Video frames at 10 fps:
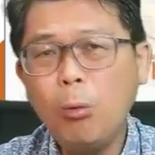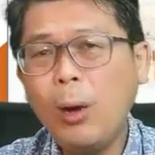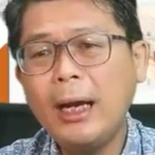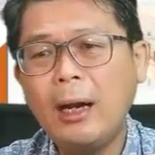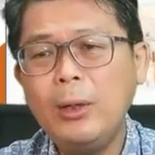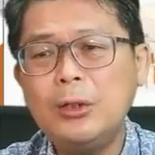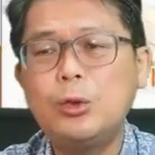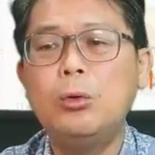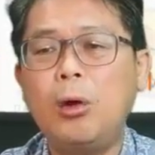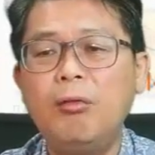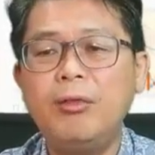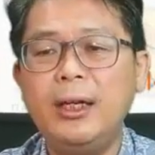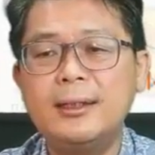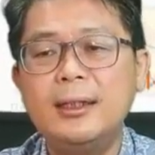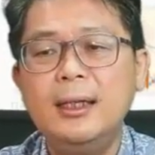Now, why are we so
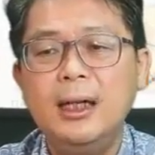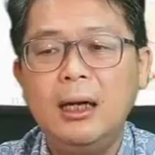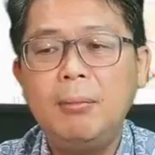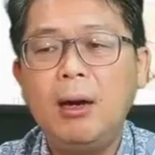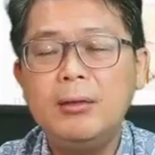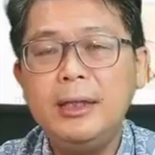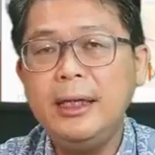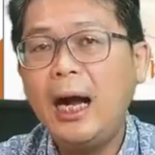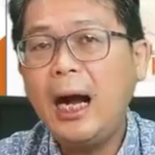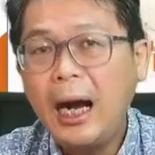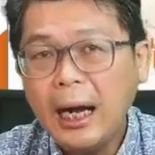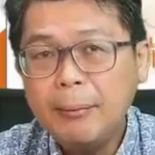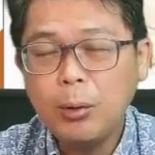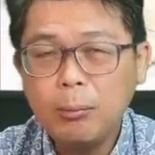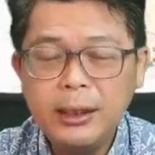confident about the
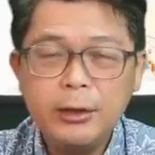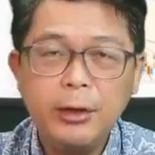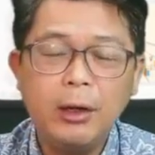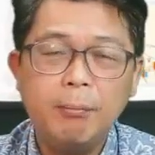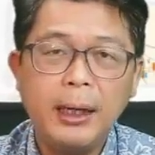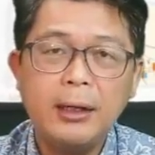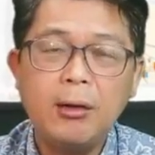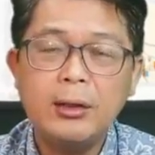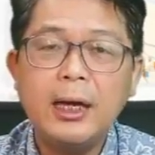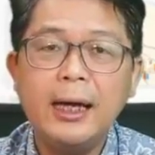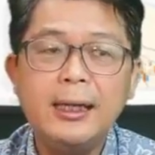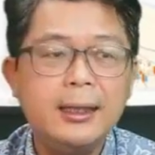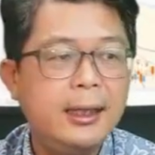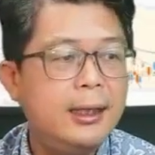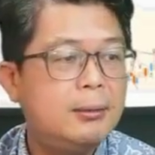high probability trade of Pentagon
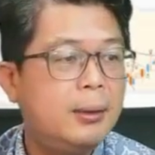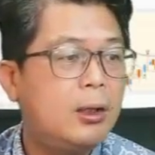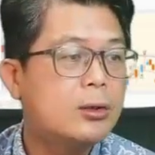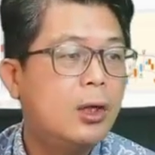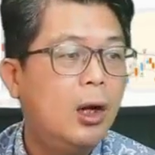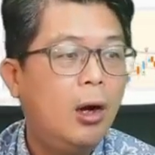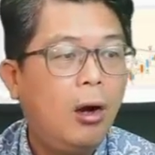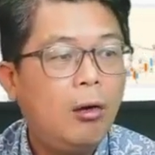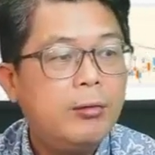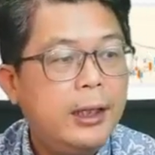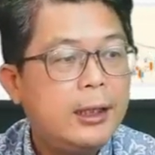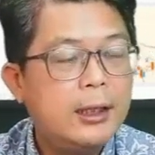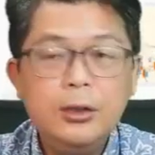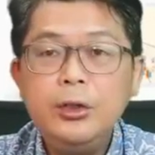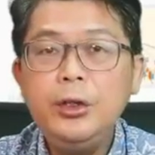Guider? It is because of the
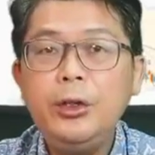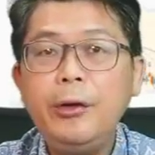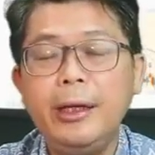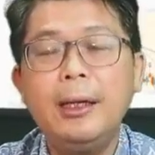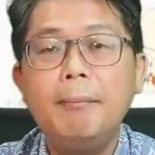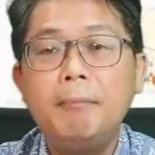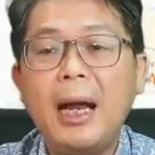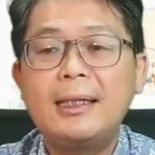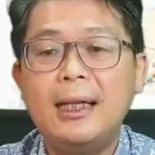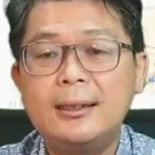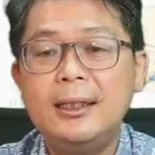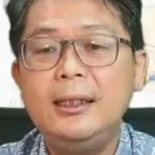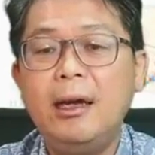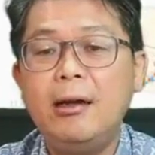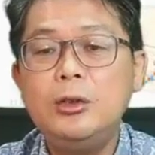continuing back
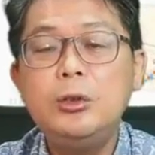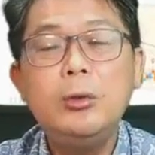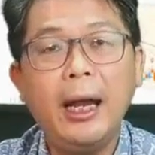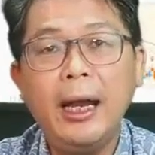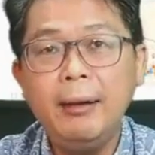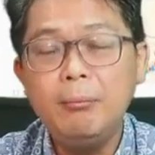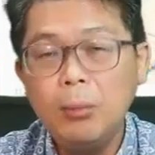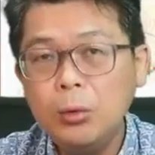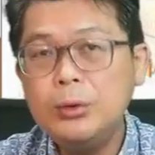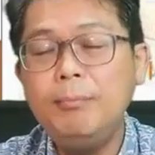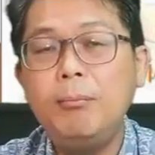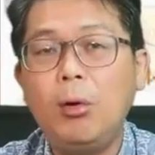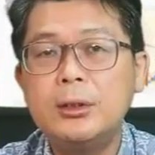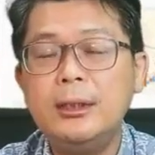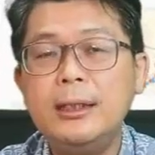testing that I do, and most
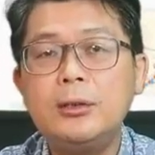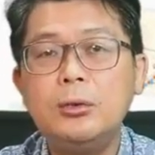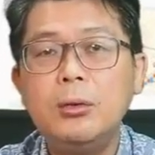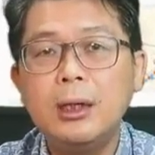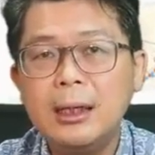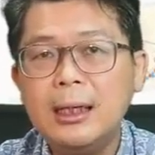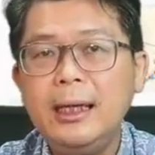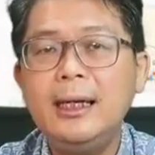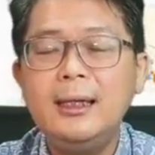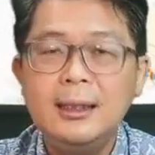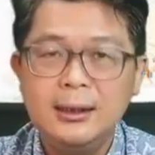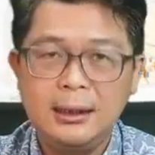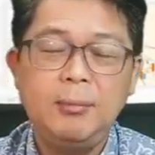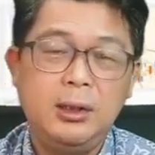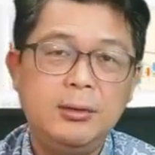important is to clear
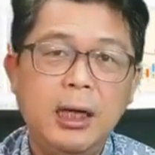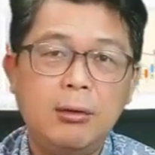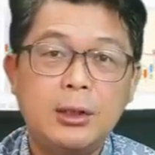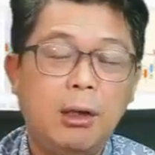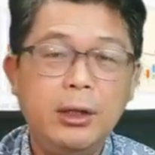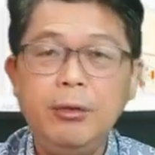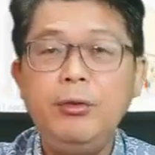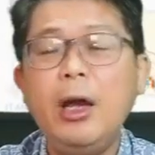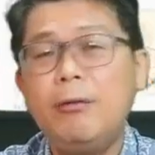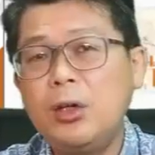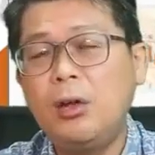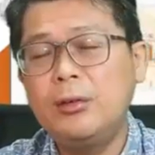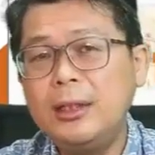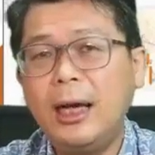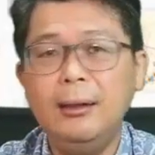some of the doubts. Now, if you have
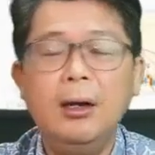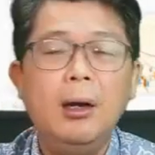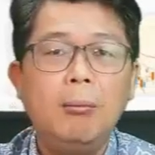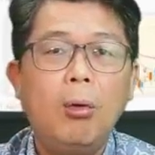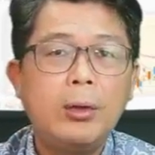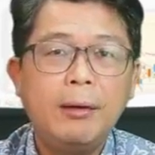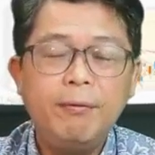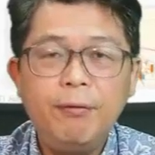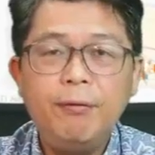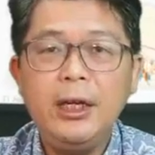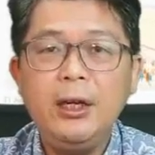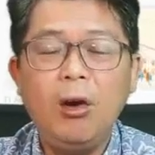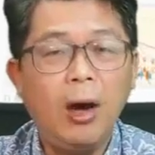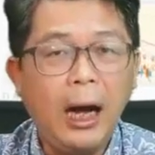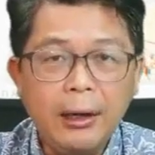not done more than
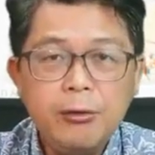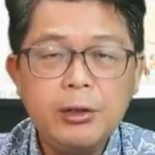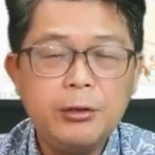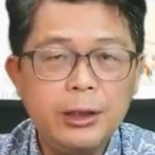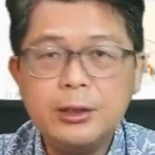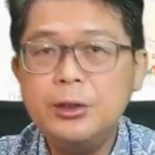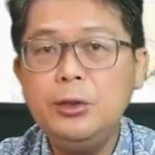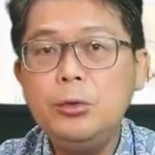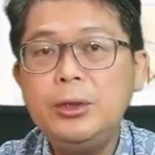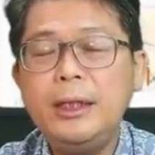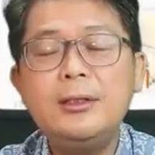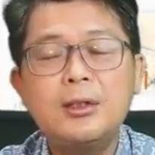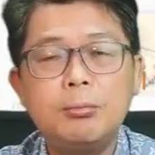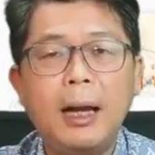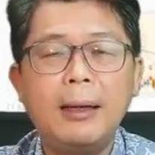50 or 100 trades
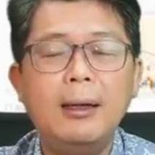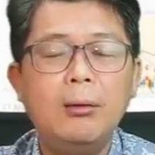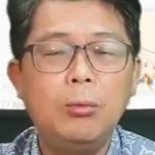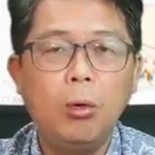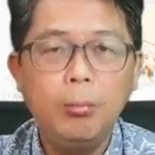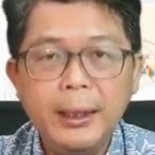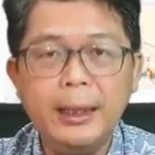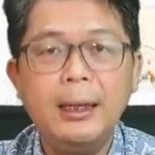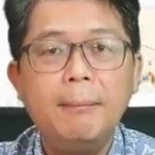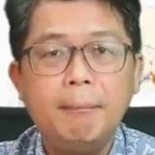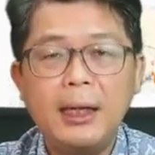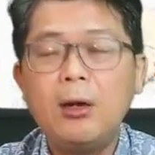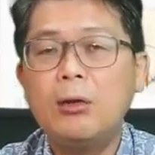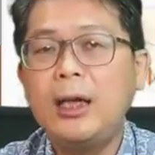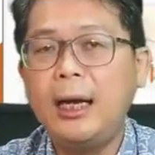using Smart Robie,
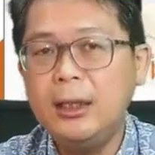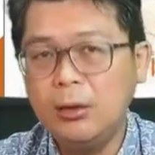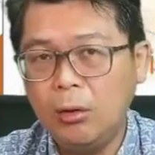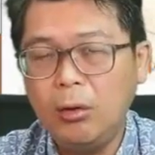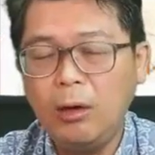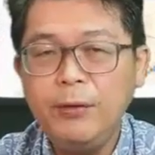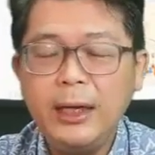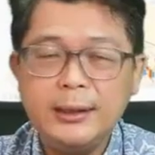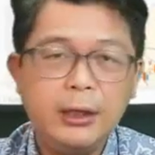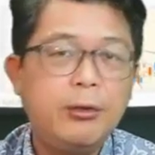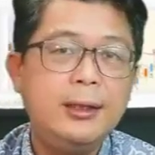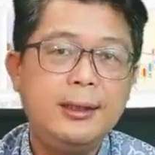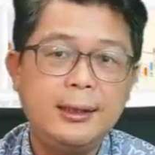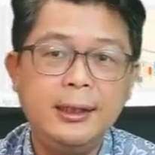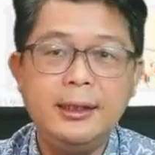Pentagon Guider, or VSA
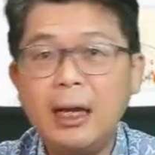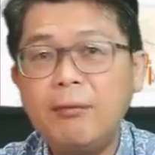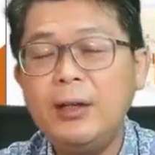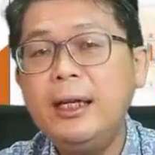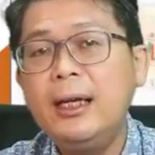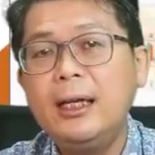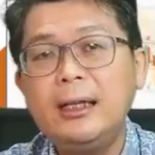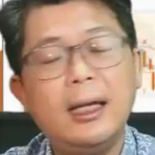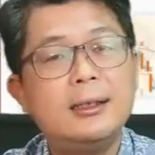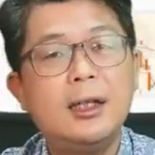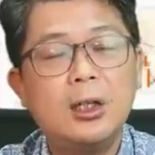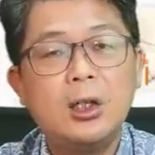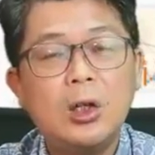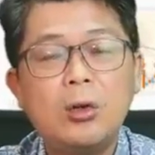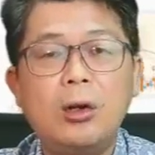360, definitely there's a
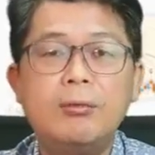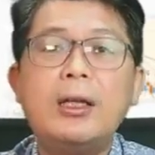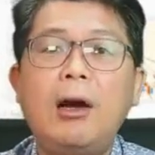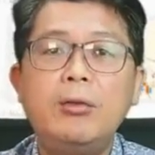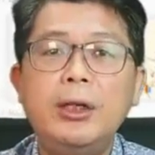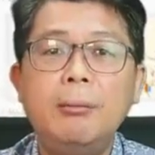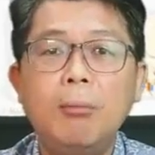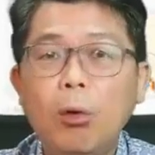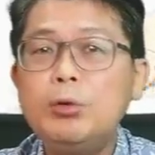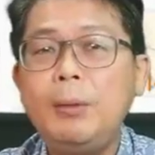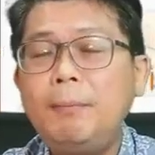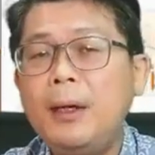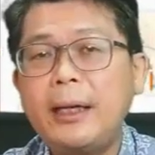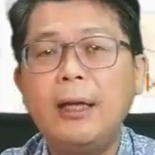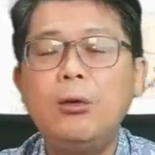lot of doubt here. Most
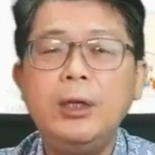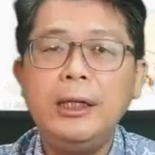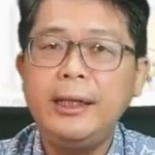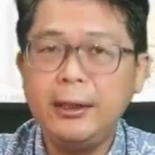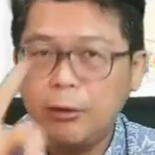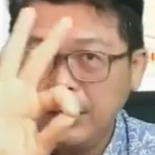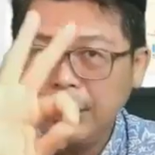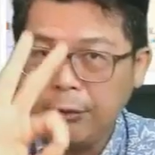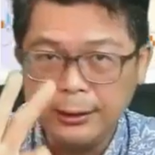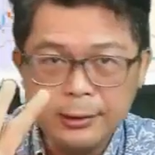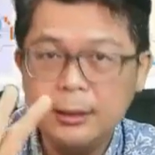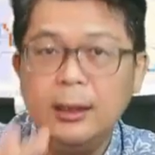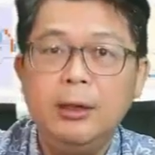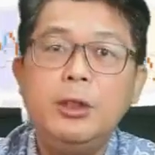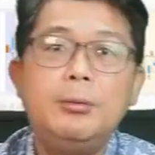people can only take 3
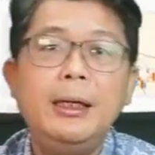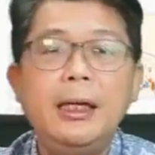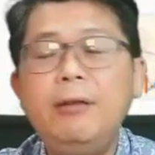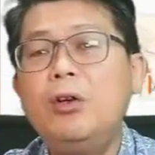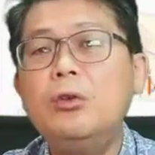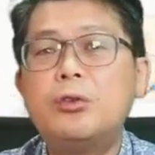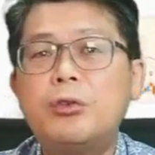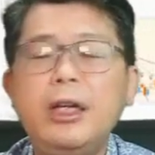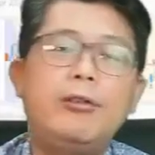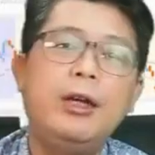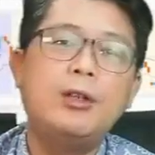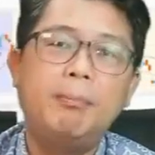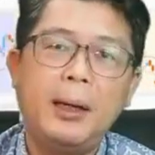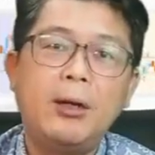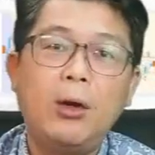trades, which means if those 3
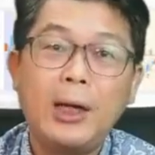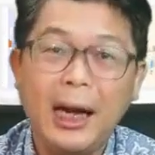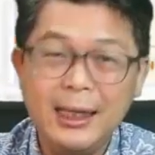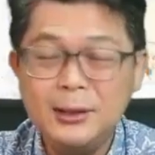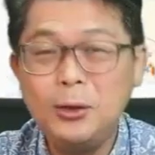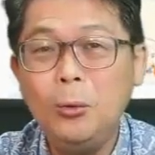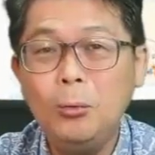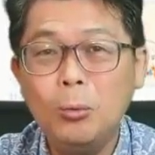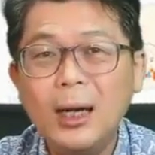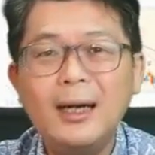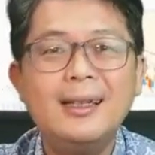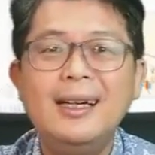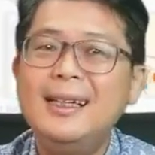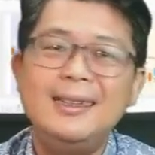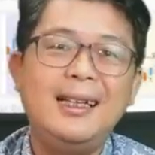trades of Pentagon Guider don't
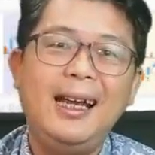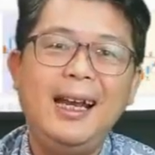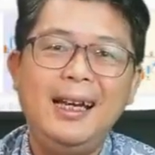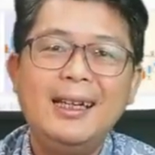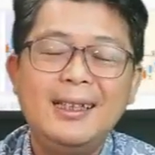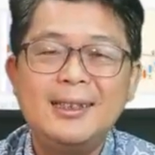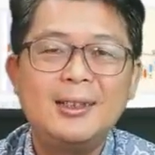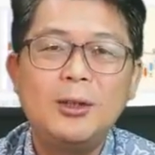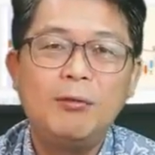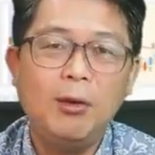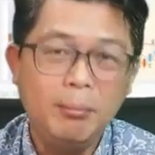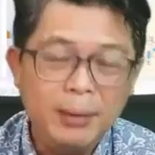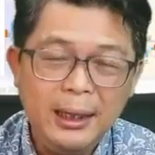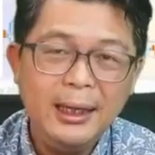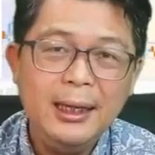work, they say, hey, this is not
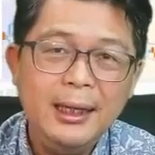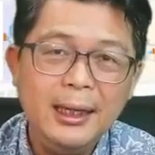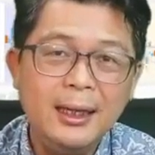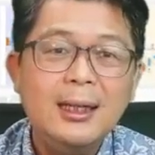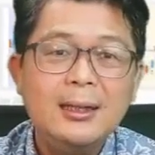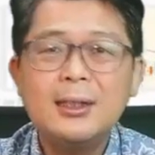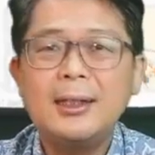for me in here.